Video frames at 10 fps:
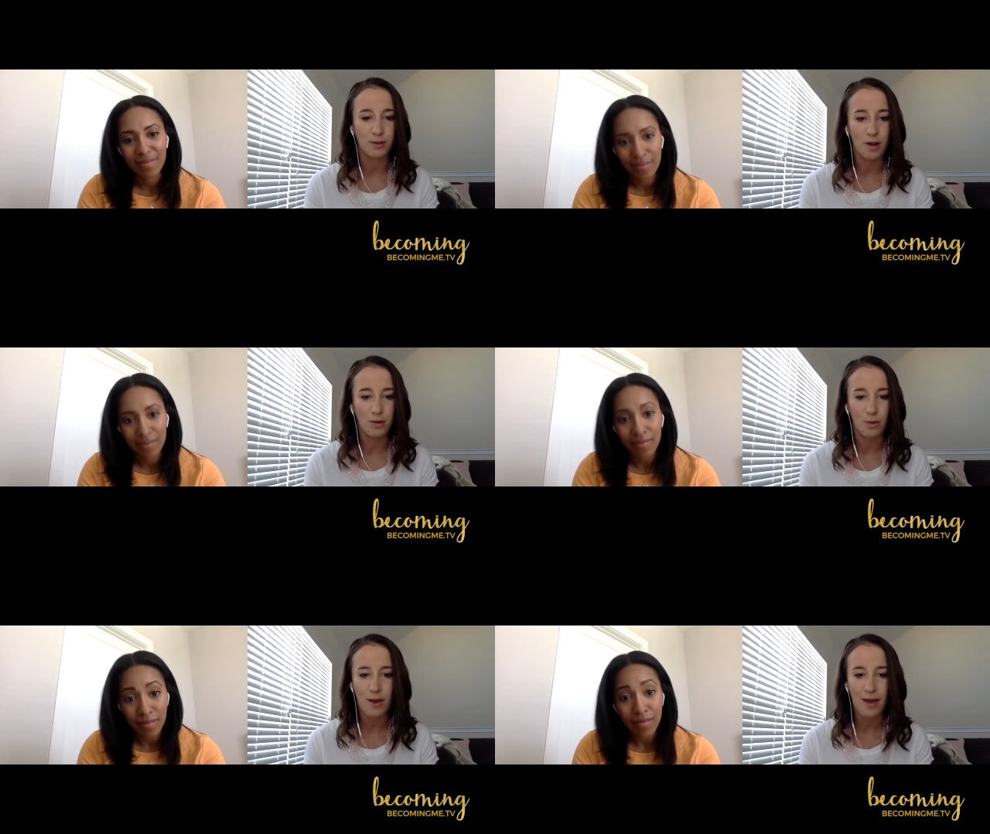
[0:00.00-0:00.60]
Speaker 1: along the
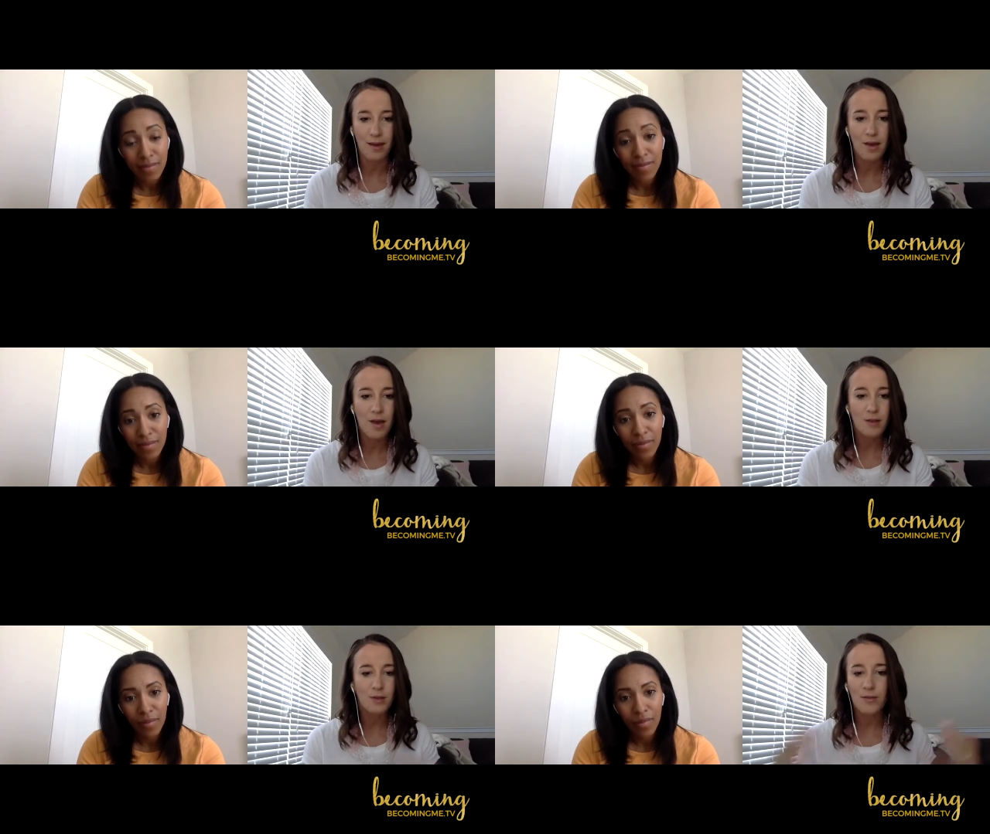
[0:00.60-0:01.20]
way.
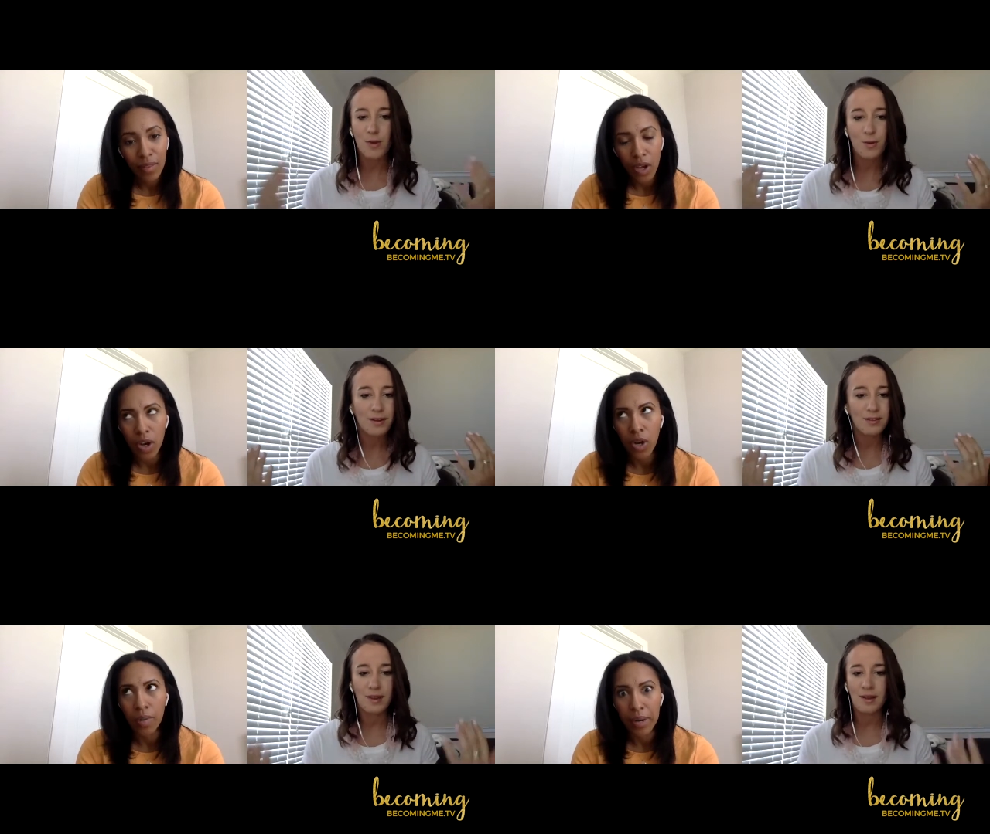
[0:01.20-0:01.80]
So if you were
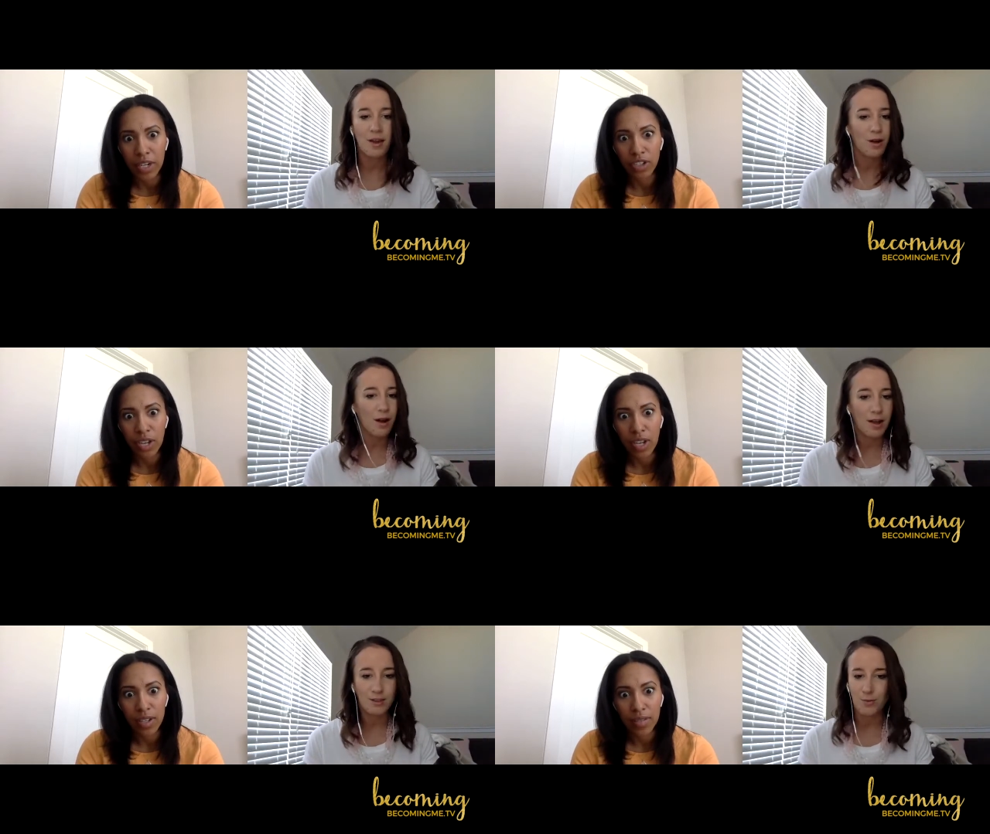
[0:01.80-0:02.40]
oh. sitting
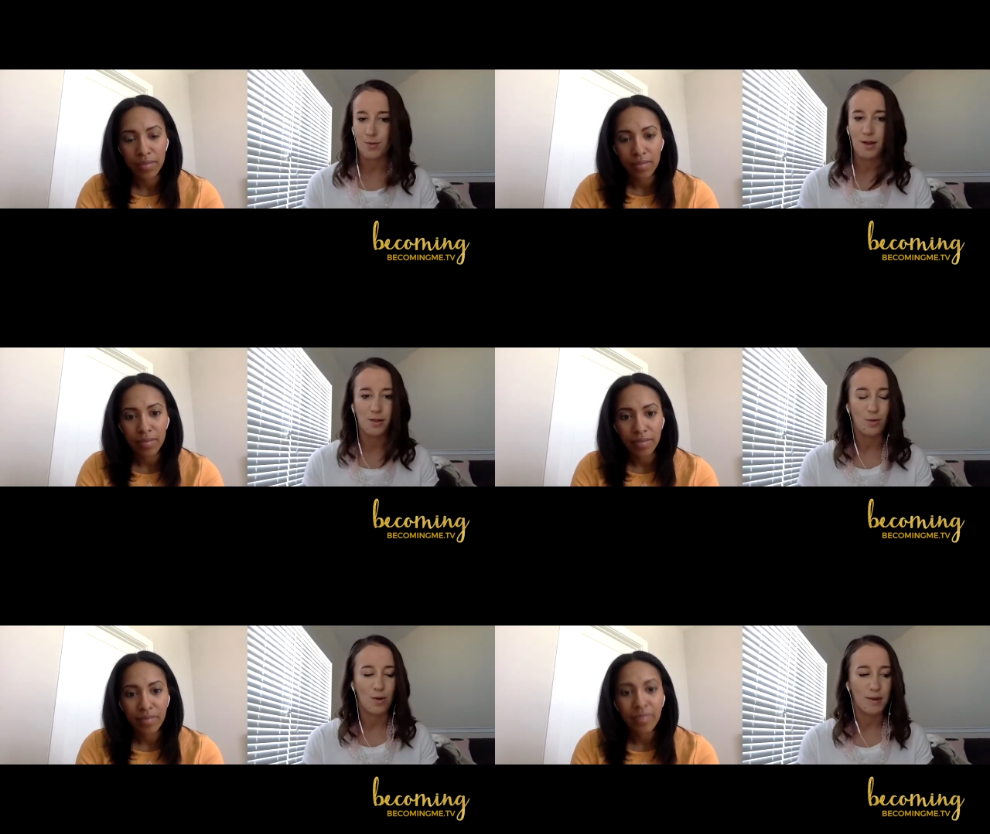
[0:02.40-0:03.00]
across from
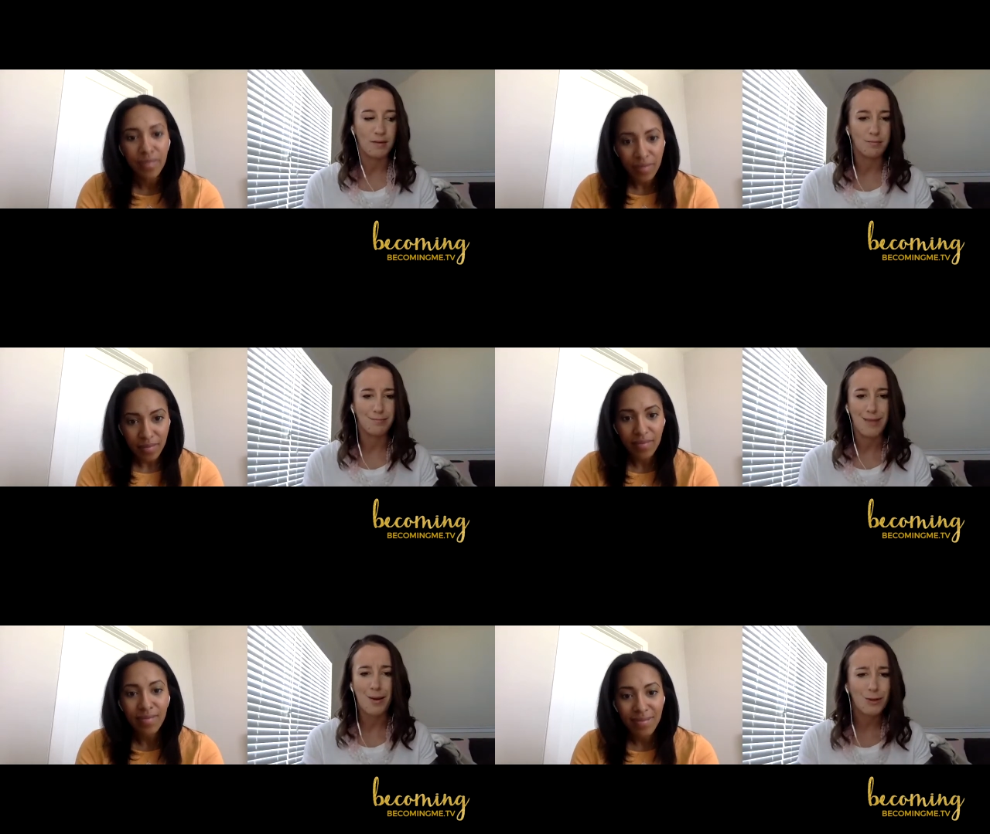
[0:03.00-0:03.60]
another woman,
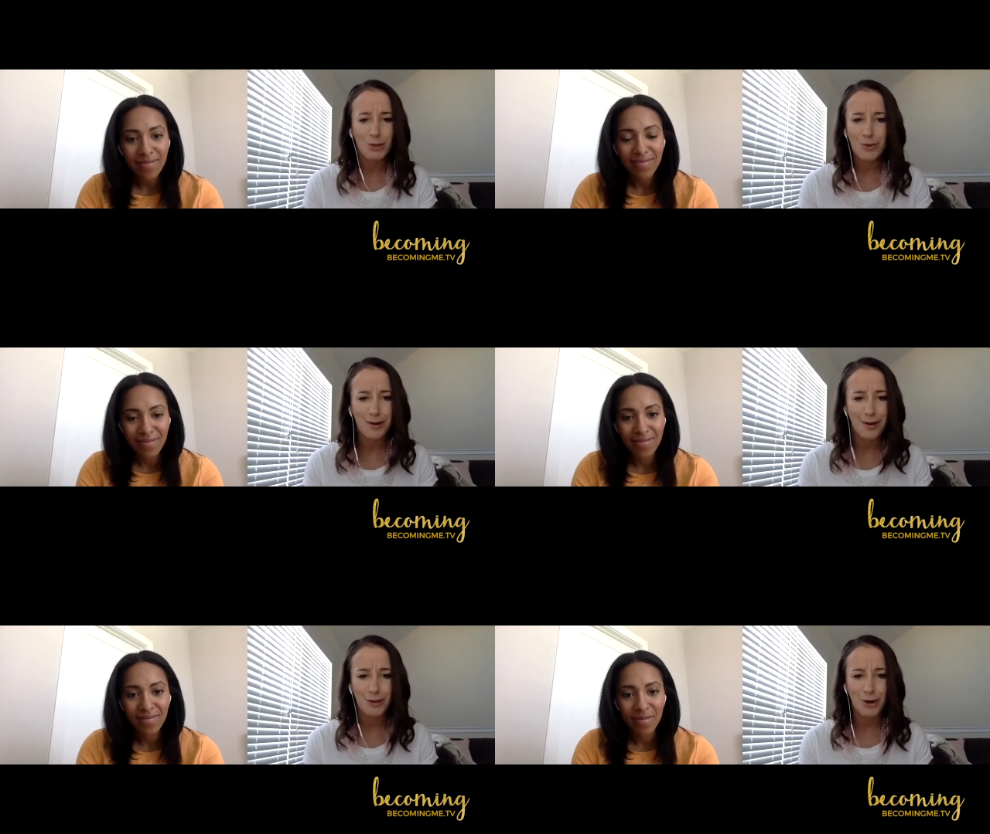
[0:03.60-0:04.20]
how would you
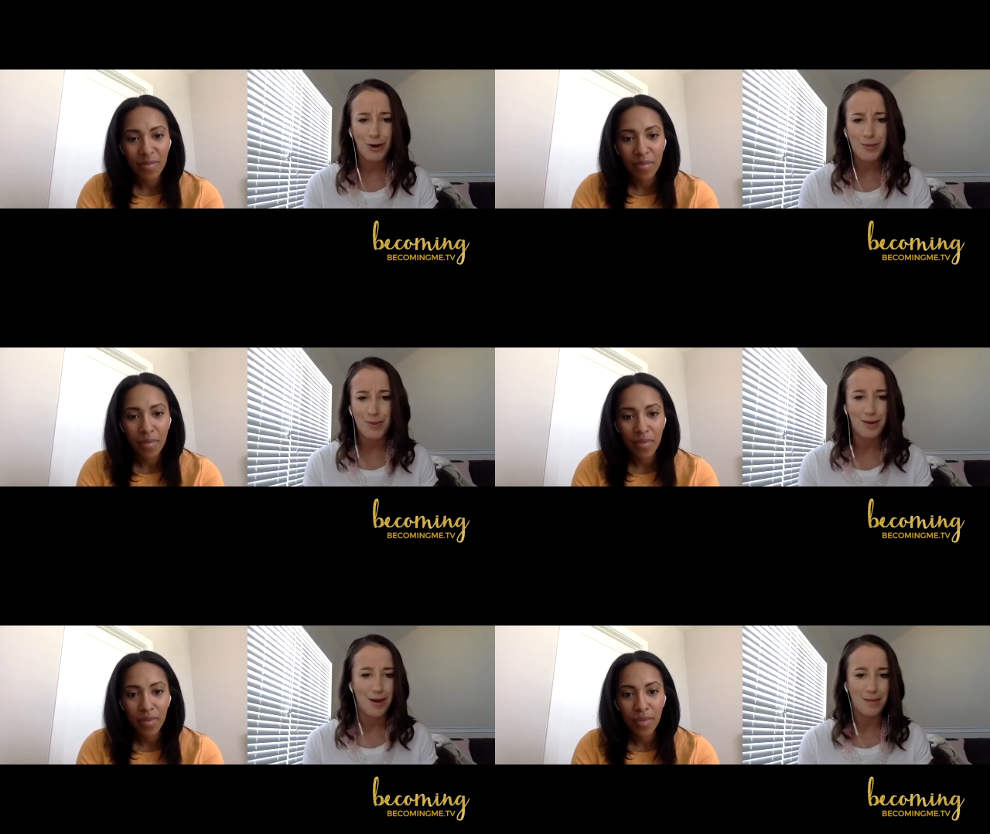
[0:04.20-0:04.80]
encourage her to
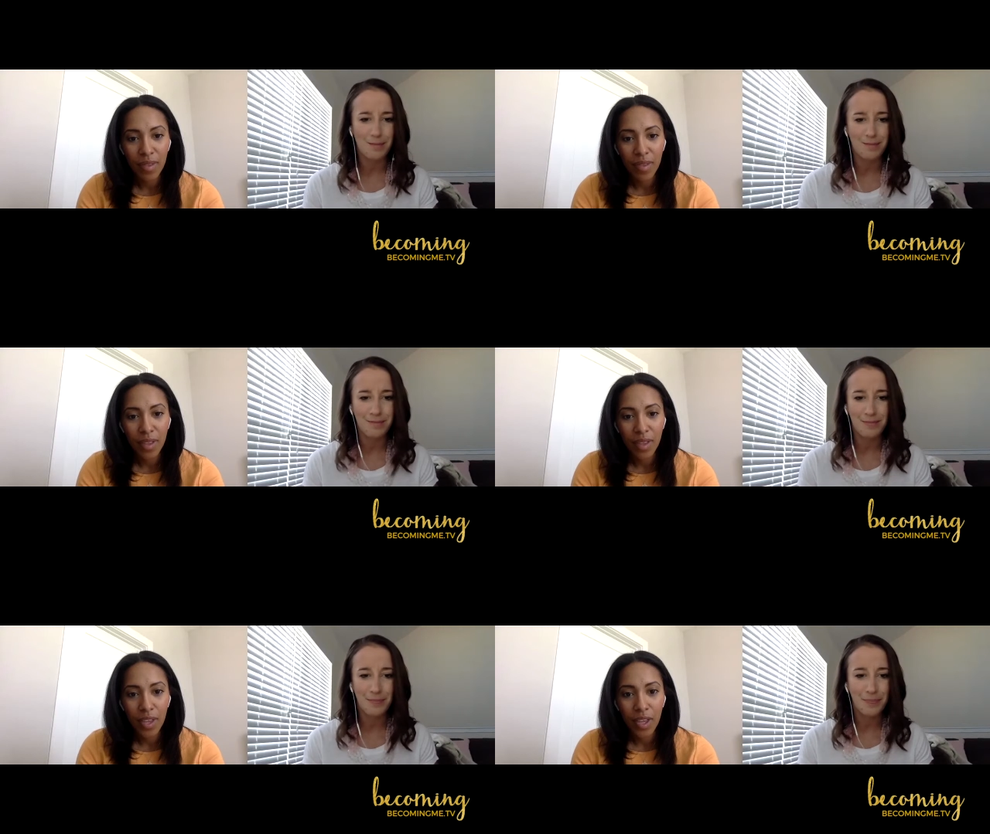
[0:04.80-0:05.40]
become?
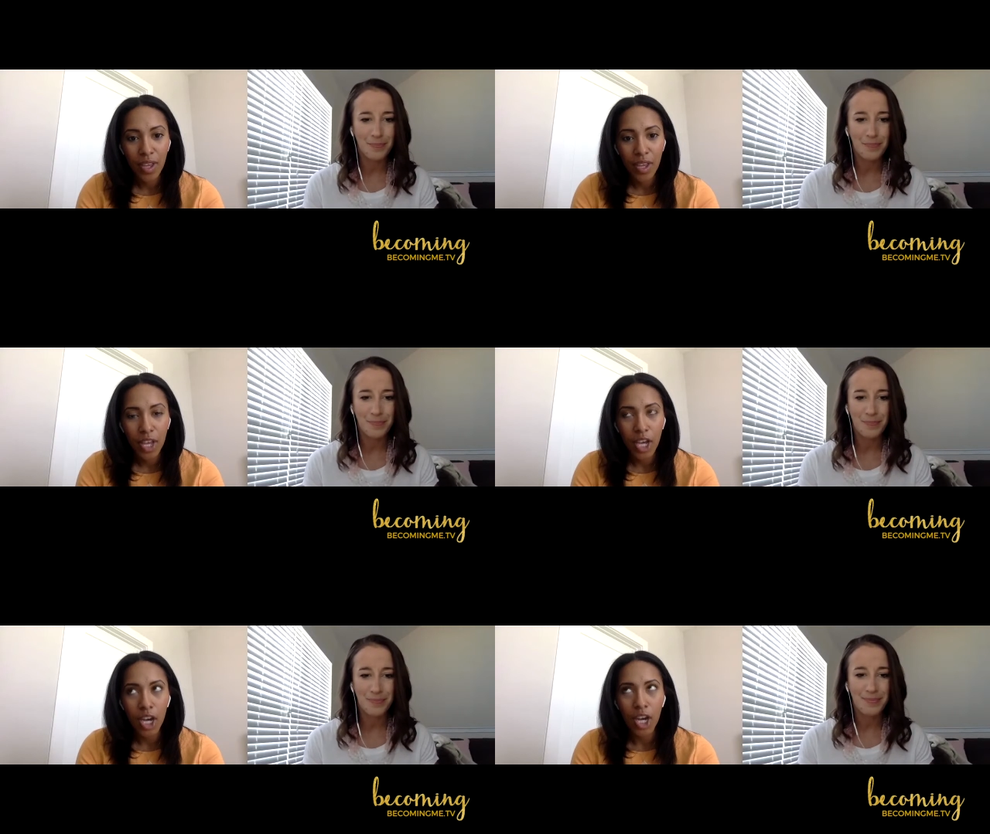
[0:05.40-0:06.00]

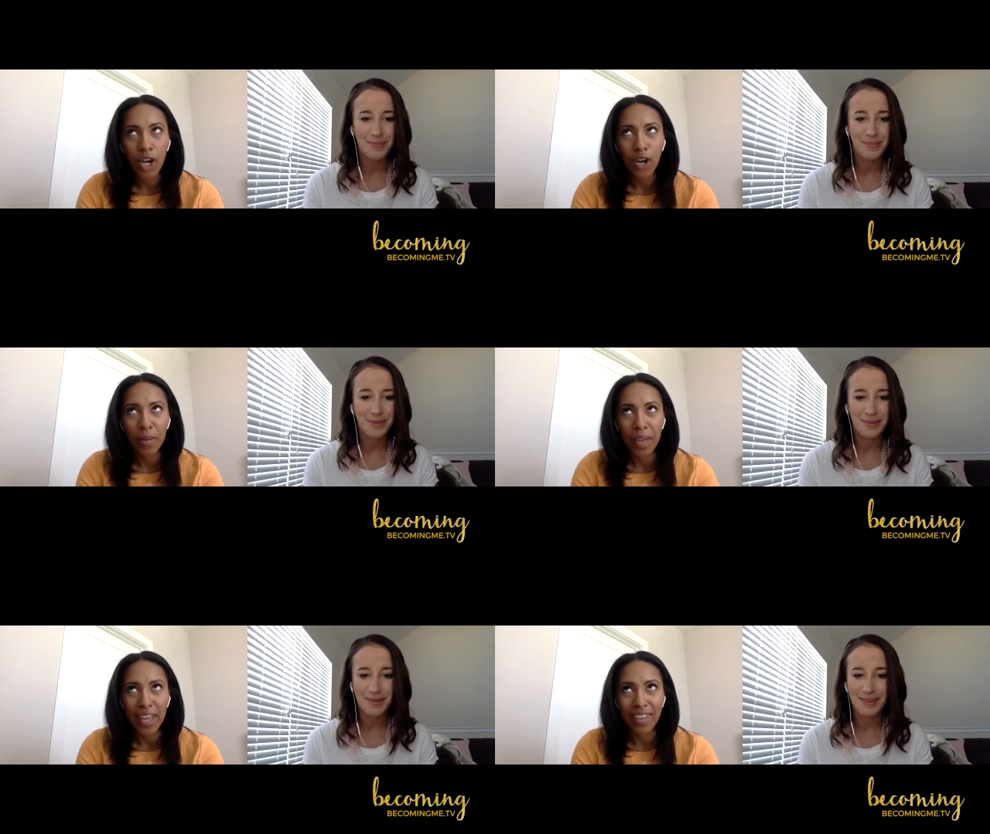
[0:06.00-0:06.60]
Speaker 2: Oh,
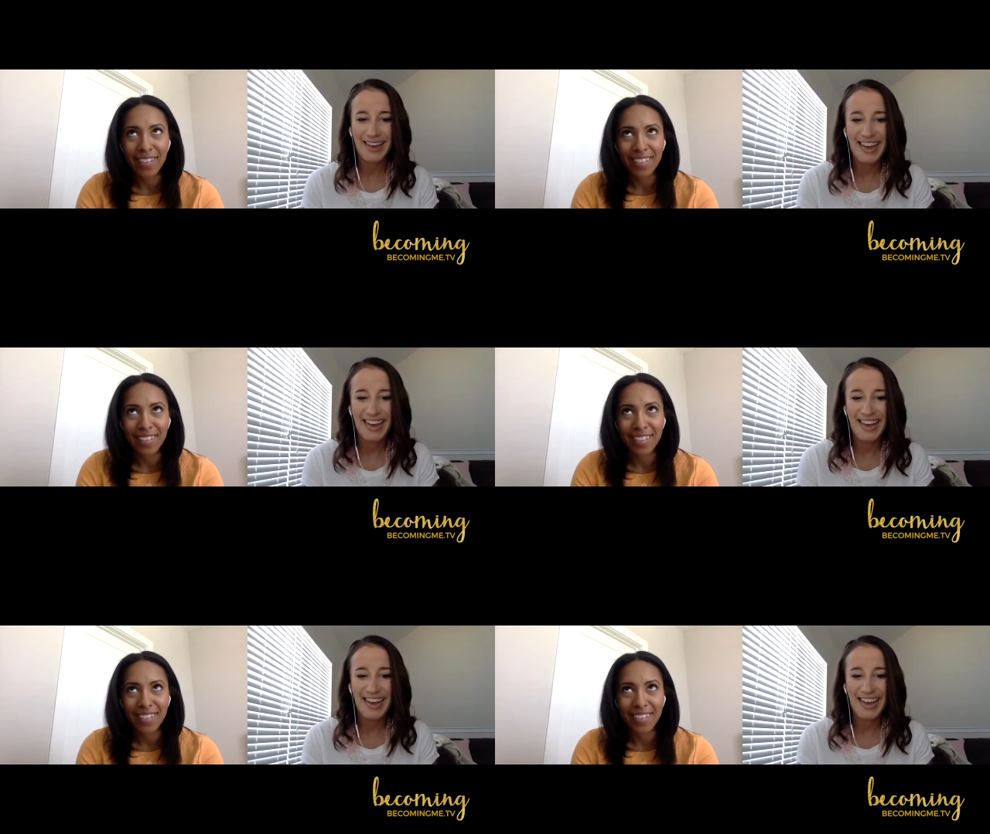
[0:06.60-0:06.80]
man.